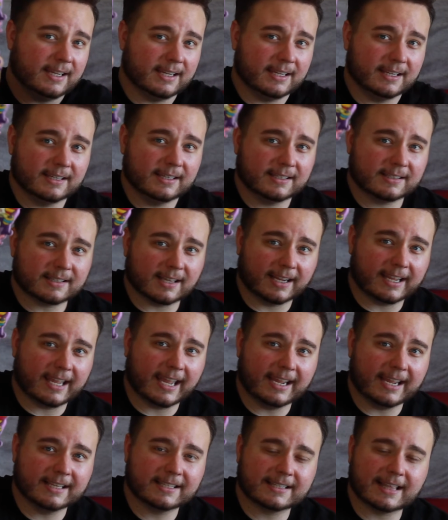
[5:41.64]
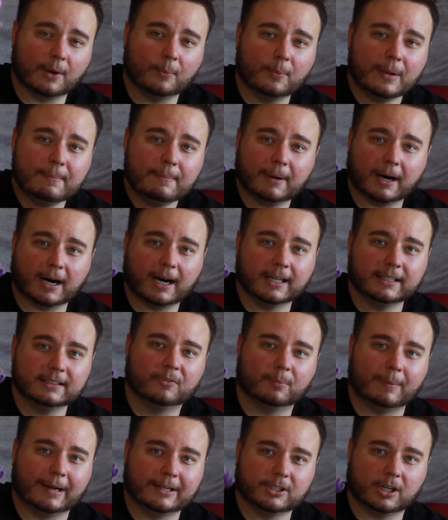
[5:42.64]
is a case that we bought
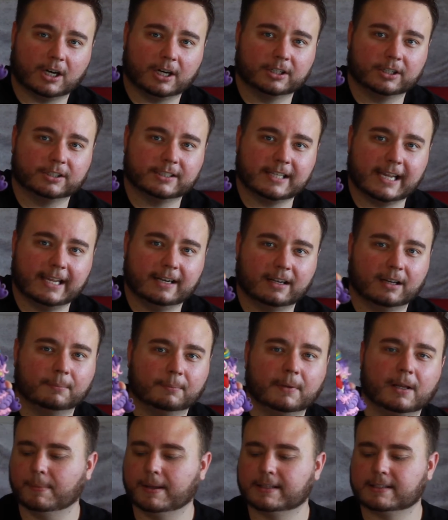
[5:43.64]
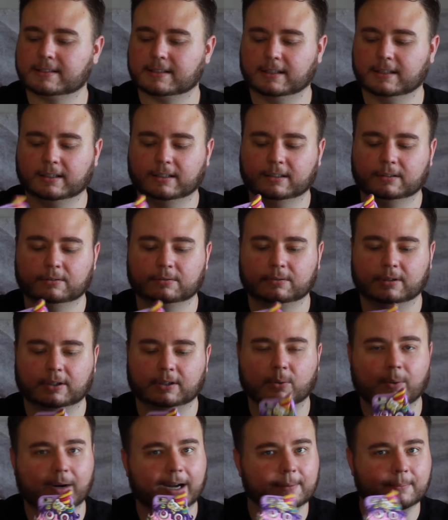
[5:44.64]
for my daughter, Tatum. It's the
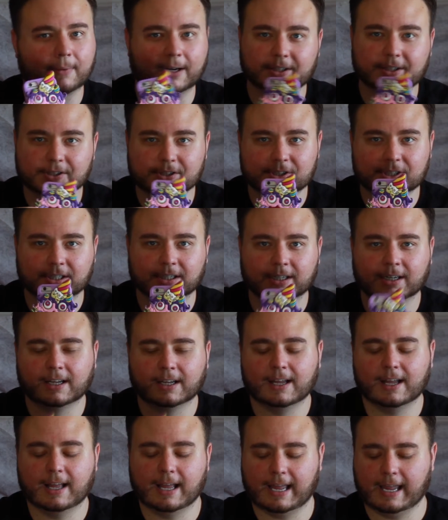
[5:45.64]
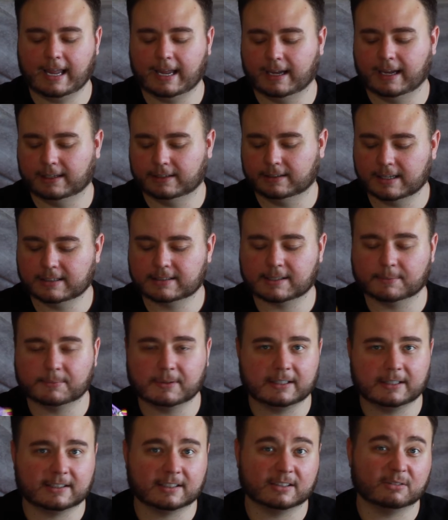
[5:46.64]
Kawaii Monster, and it's
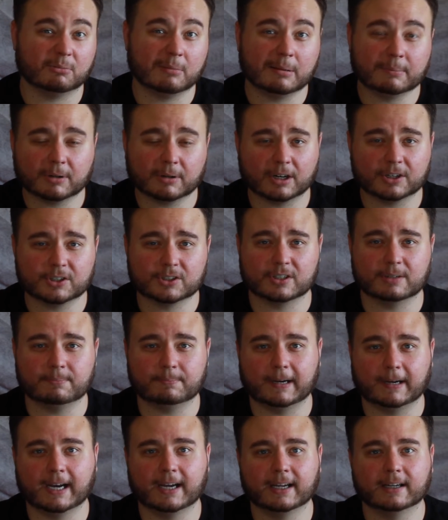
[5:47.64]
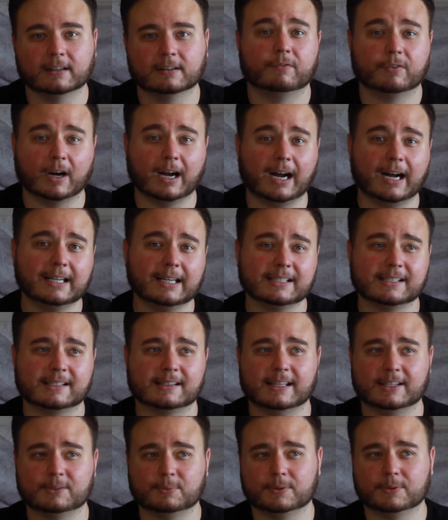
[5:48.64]
something to remember our trip by. For us,
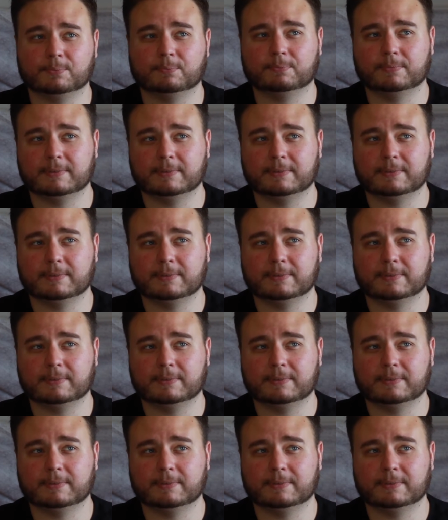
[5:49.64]
this was